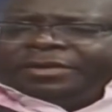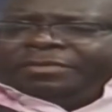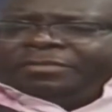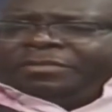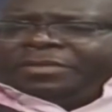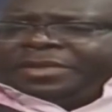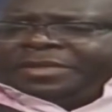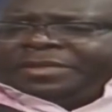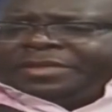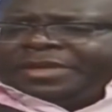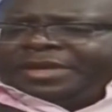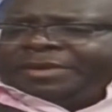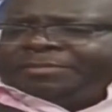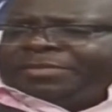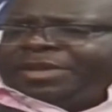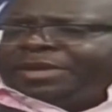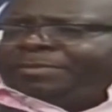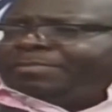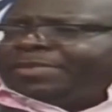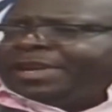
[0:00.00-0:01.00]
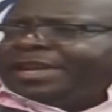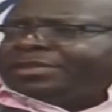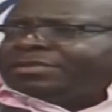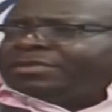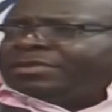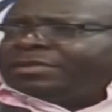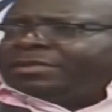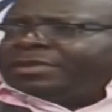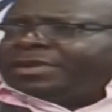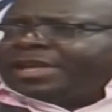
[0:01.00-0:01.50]
with being placed
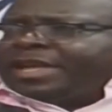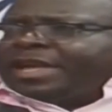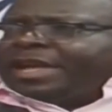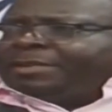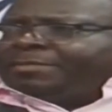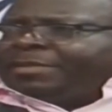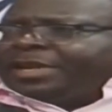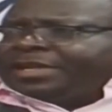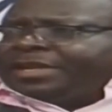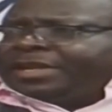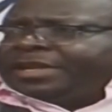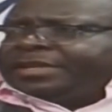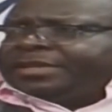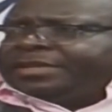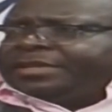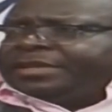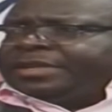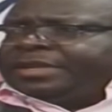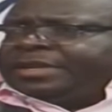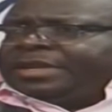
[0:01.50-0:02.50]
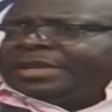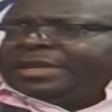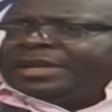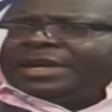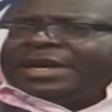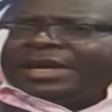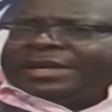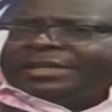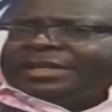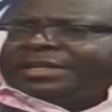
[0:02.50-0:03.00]
on care and maintenance.
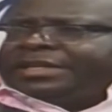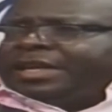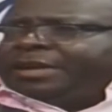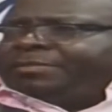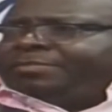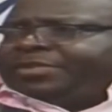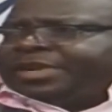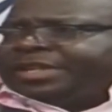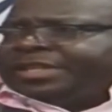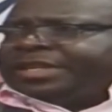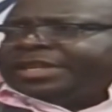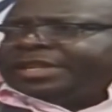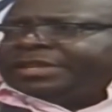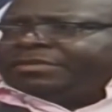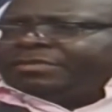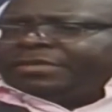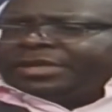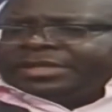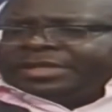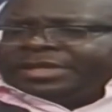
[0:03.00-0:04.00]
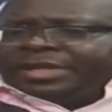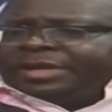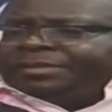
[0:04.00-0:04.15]
At the time, President was